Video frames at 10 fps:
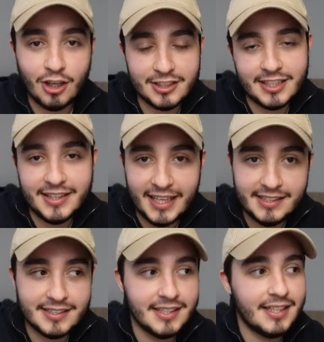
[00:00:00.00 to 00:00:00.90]
on the
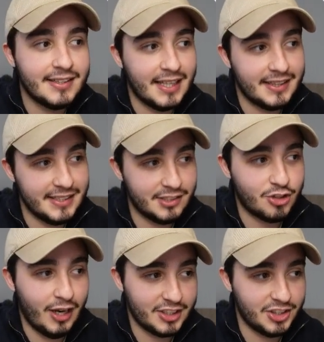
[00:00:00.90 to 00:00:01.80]
date that these
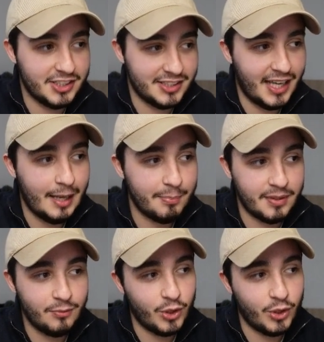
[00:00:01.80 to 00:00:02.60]
interactions need to happen.